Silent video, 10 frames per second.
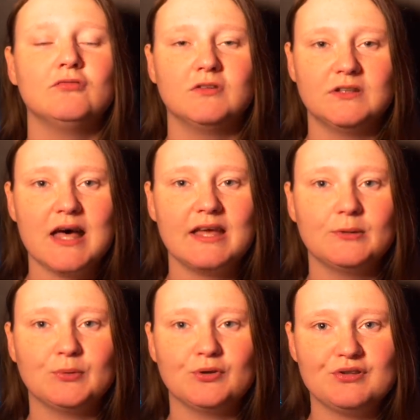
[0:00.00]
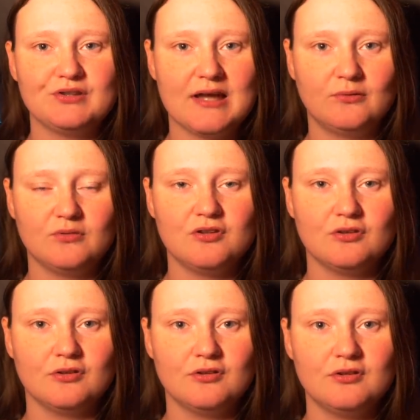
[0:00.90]
reliable sound
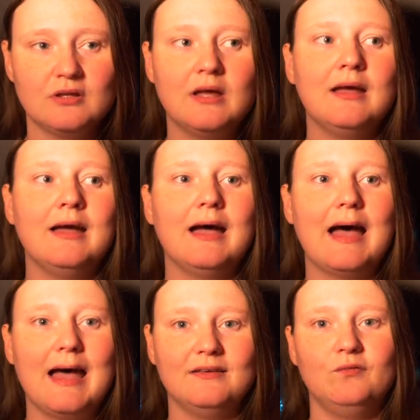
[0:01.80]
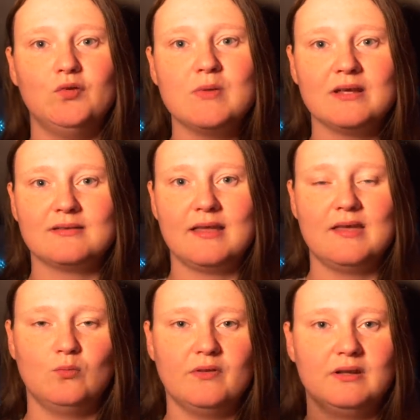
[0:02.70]
source. And if you mix that
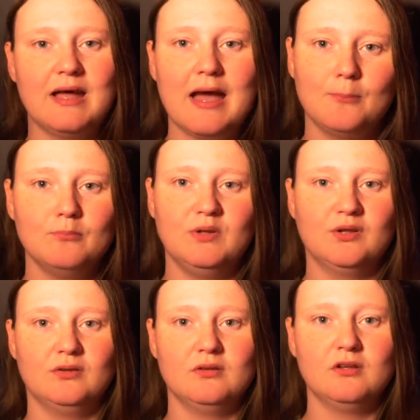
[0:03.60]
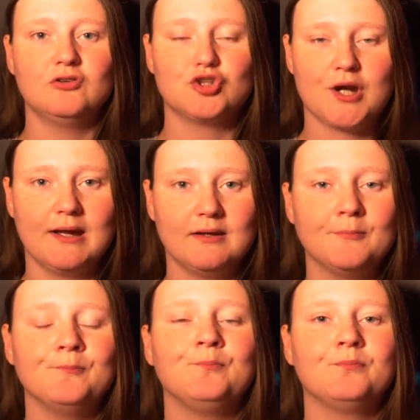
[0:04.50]
in with an ambient
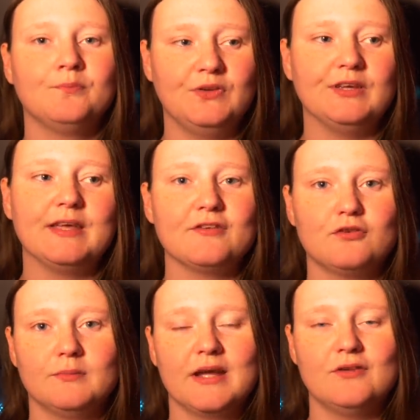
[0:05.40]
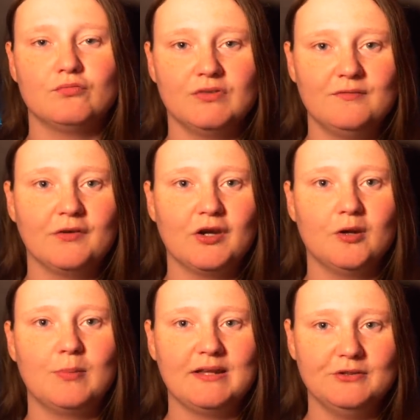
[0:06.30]
track, you get some nice
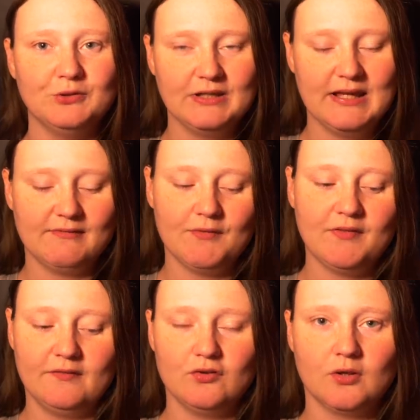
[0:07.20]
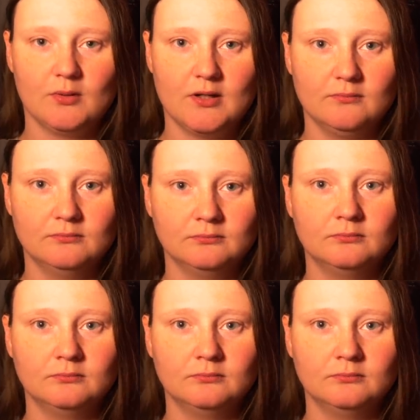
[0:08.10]
reverb and you can hear everything that's going on.